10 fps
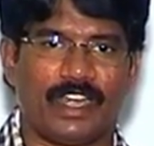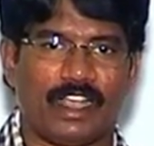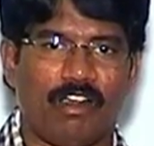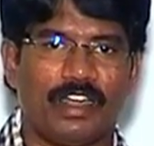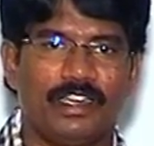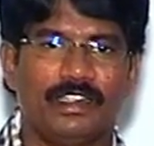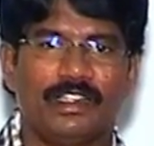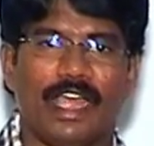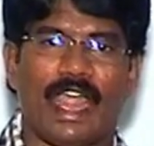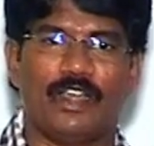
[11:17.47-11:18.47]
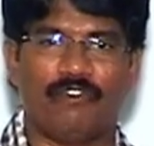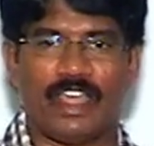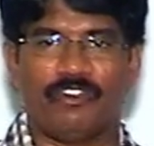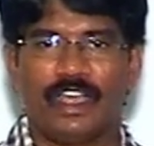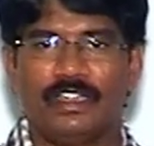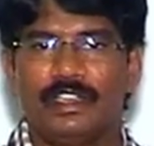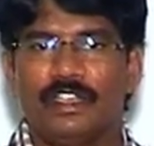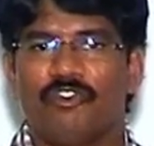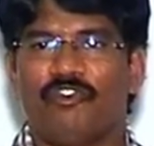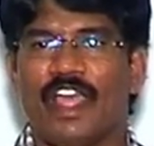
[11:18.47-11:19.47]
For record and
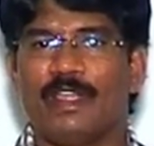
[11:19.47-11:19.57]
viva,